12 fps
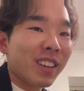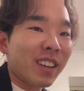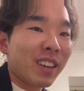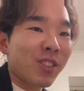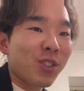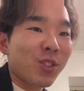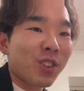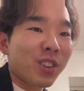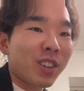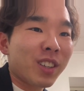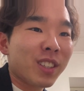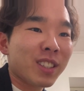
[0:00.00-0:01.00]
If
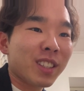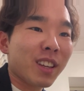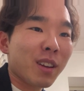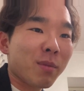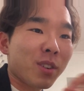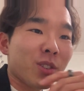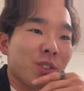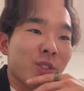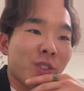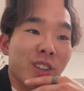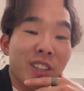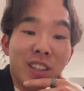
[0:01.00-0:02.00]
you're thinking about
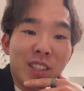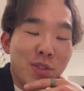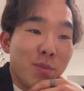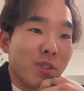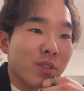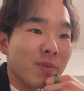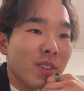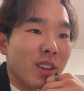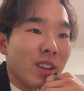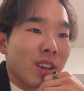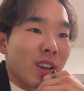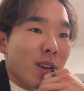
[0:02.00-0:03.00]
working in Japan,
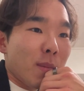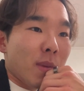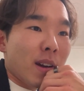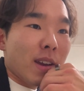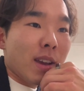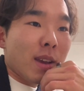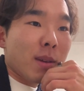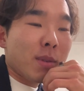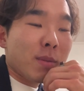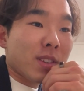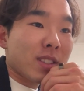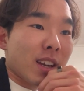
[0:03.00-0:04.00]
my
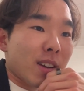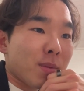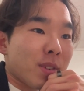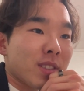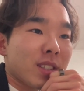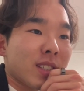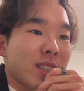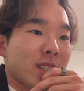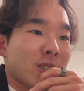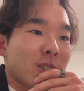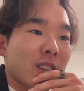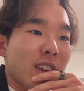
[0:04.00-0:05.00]
best advice is
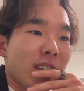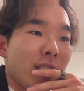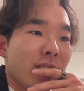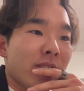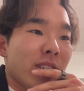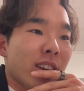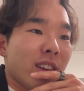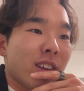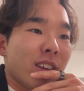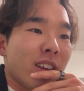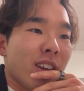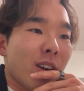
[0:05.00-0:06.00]
to keep
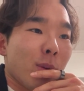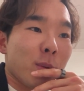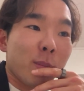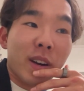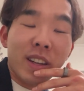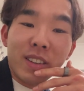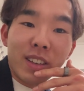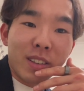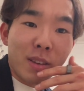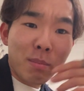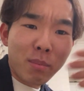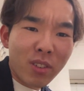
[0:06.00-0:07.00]
an open mind and
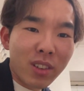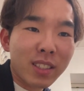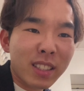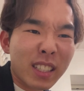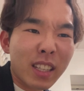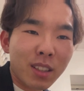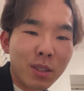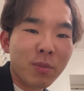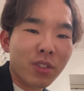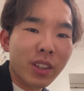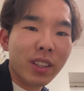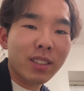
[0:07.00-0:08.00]
embrace the
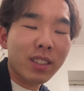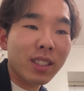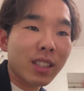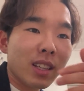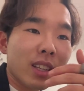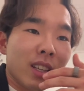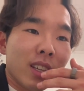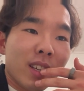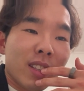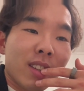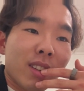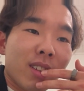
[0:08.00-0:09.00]
experience.
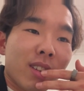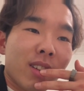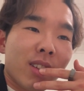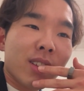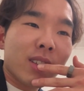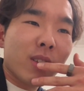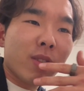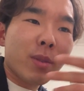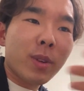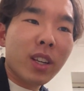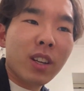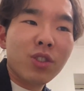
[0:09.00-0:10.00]
There will
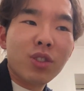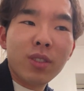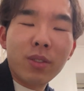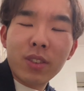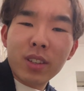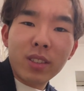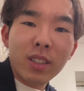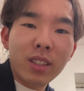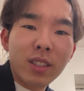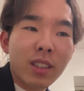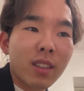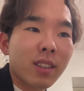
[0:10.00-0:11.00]
be cultural
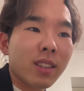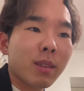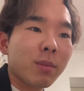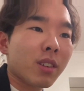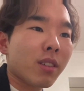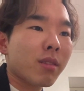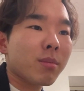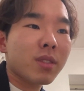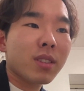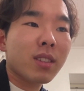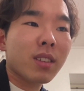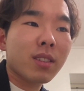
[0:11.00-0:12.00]
differences, and sometimes
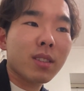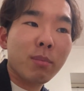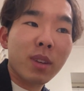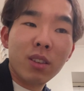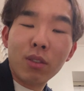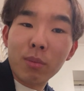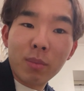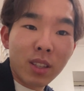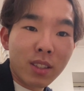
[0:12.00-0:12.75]
things might not